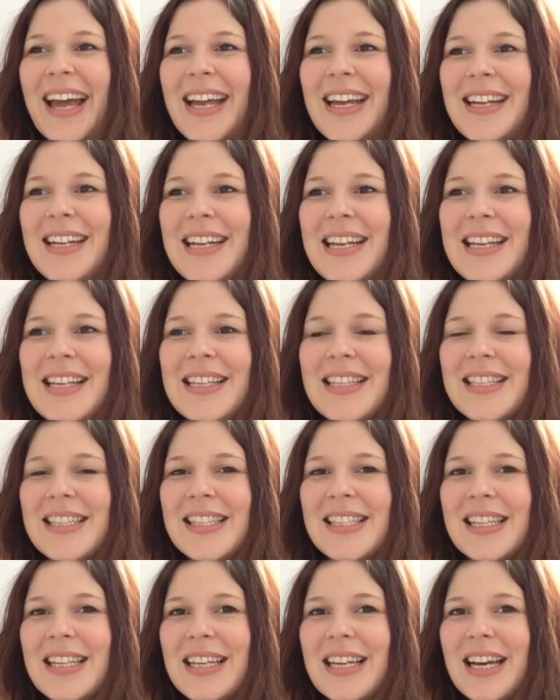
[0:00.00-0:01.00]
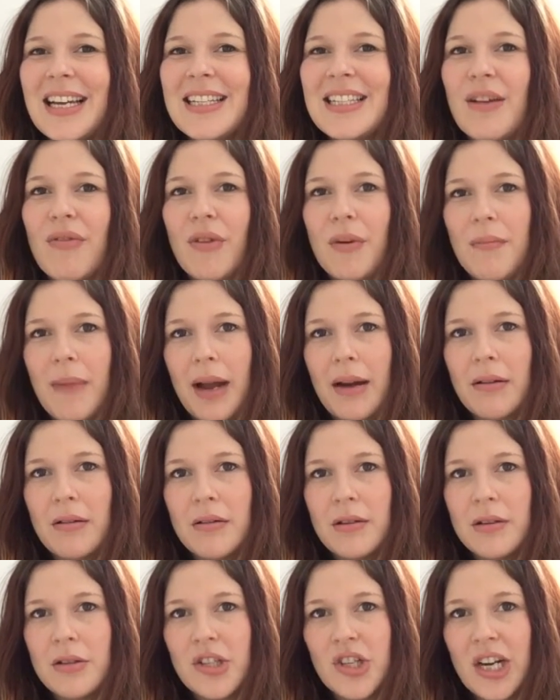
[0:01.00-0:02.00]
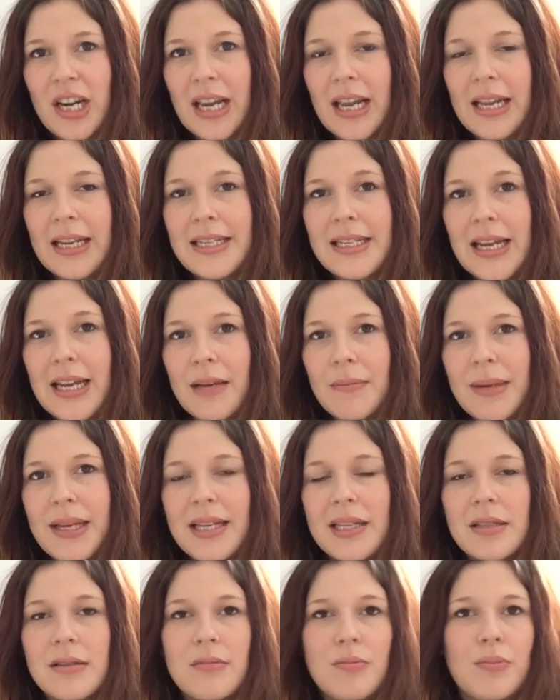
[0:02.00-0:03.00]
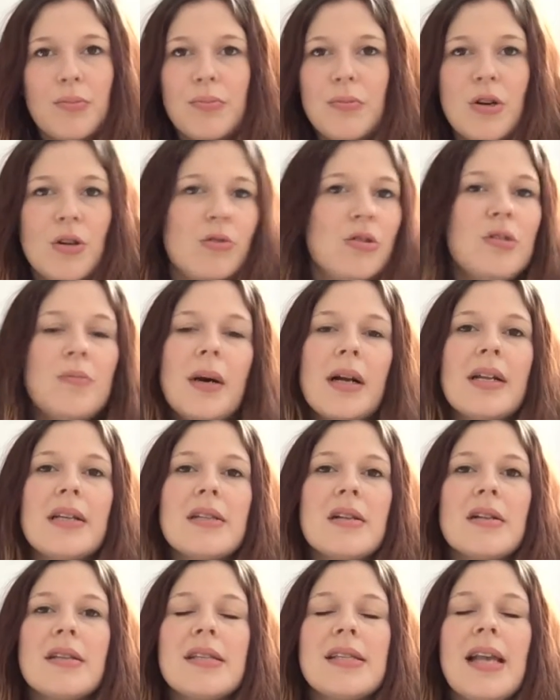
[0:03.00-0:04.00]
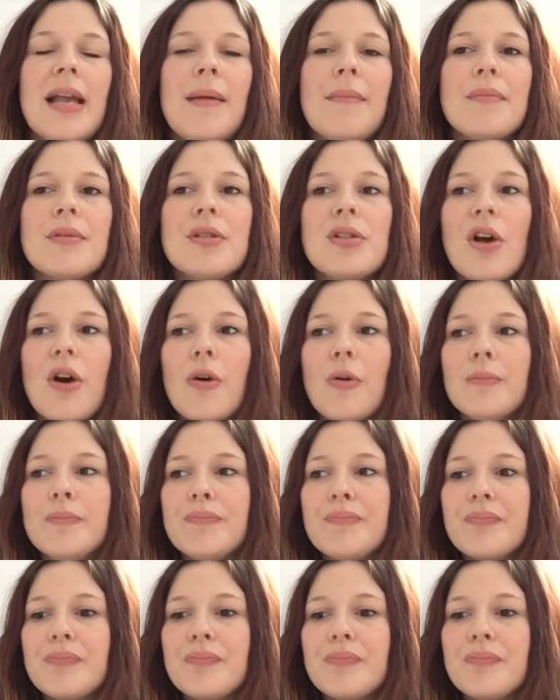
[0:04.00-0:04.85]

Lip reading: needs a different macronutrient intake because no two bodies are the same. So